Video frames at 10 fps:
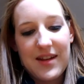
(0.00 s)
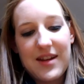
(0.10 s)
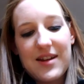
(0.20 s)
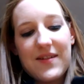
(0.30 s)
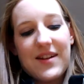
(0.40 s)

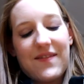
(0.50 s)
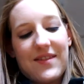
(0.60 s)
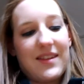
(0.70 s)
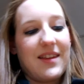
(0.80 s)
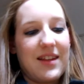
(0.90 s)
Anyway,
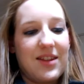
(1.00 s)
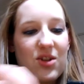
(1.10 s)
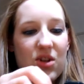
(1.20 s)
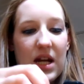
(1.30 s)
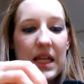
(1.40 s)
let's
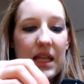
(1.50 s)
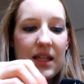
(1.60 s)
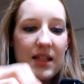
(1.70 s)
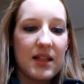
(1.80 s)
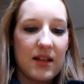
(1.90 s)
try
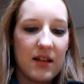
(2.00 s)
this.